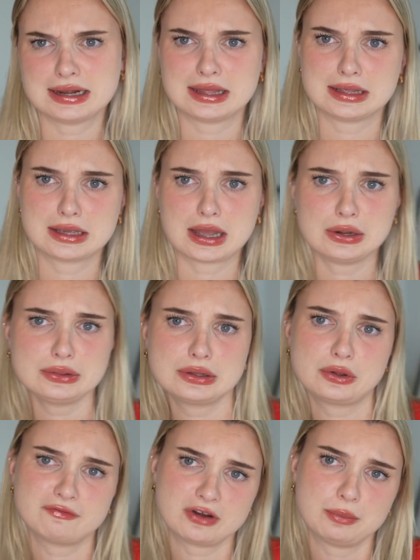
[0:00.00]
I don't
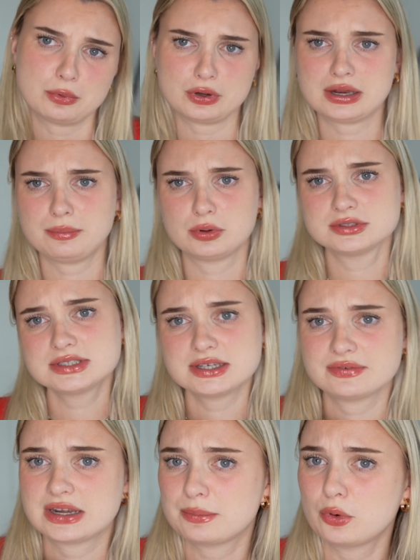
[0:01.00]
think you're very body
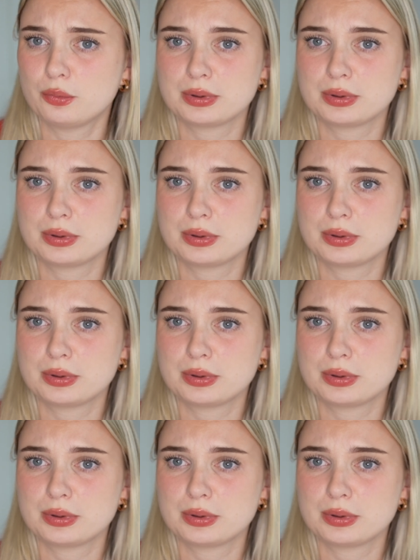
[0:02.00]
positive anymore